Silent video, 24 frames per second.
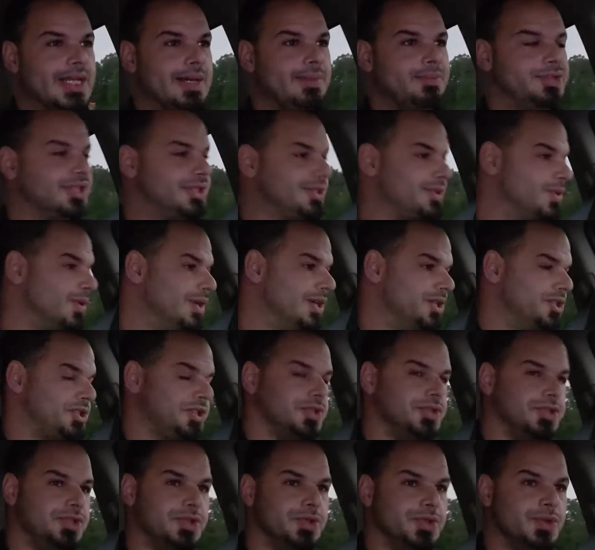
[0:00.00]
I'm just going
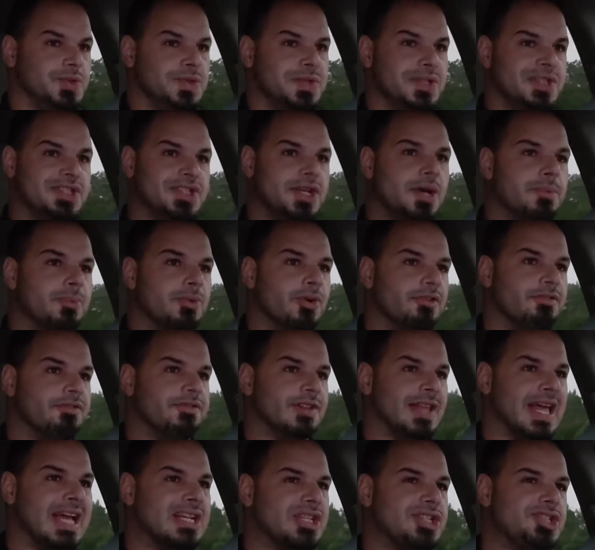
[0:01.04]
to do some
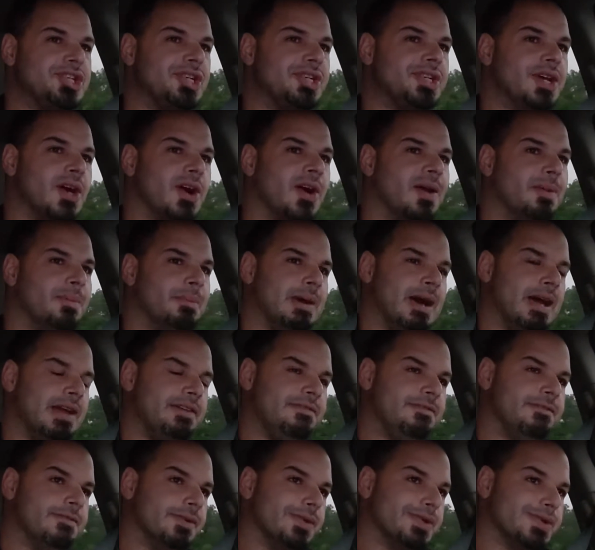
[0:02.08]
reflection on my
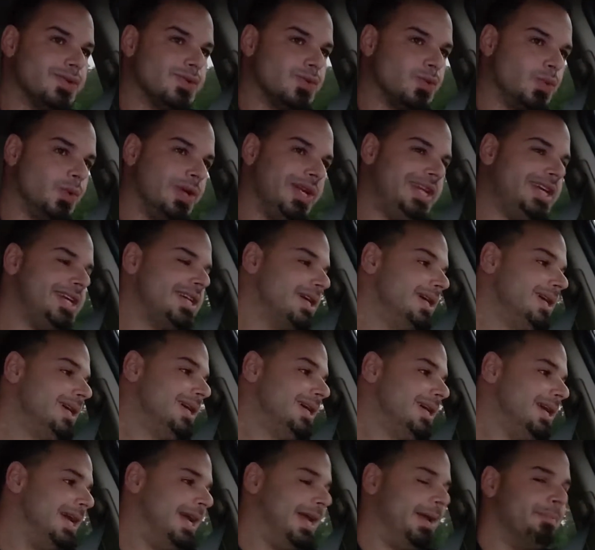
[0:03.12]
first week
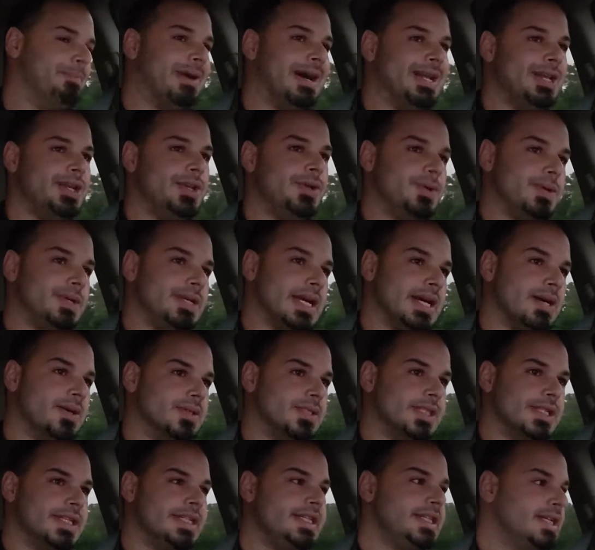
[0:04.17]
in my new
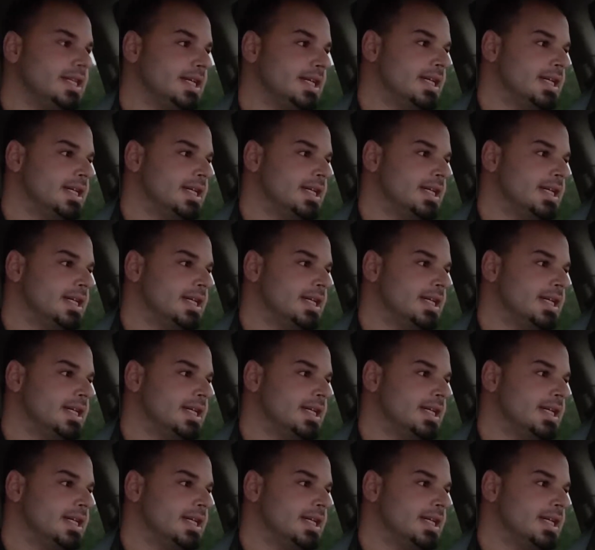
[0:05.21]
county.